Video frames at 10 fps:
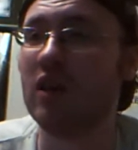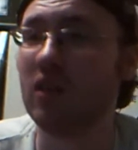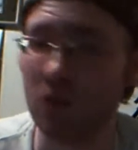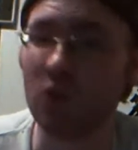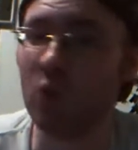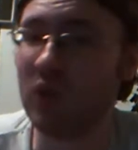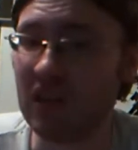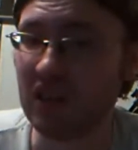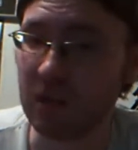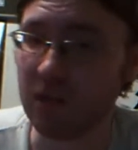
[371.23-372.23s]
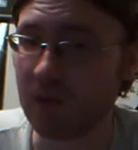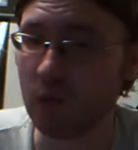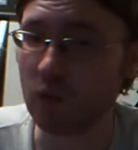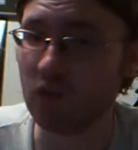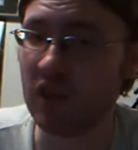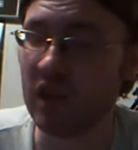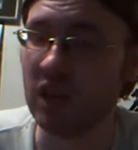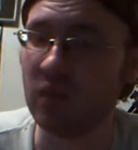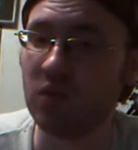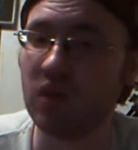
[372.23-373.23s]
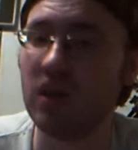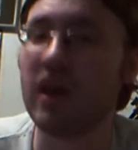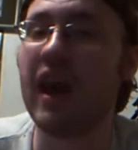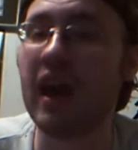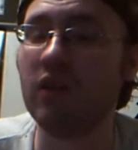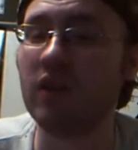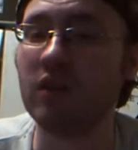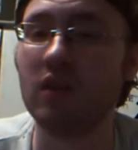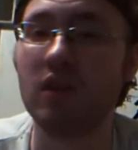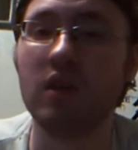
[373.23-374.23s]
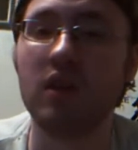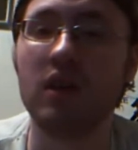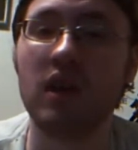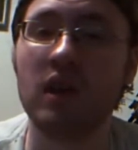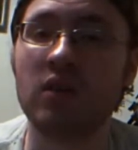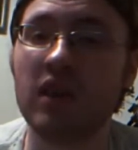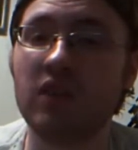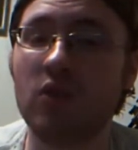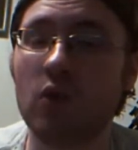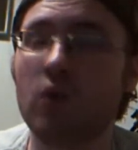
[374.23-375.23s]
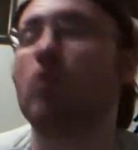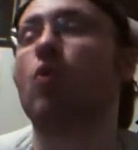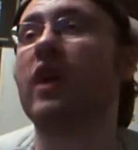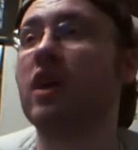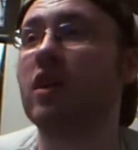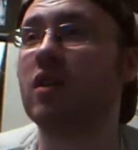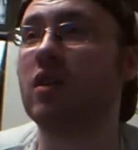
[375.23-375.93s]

you know, when they give the first names, Ellen, and Hicks goes Dwayne.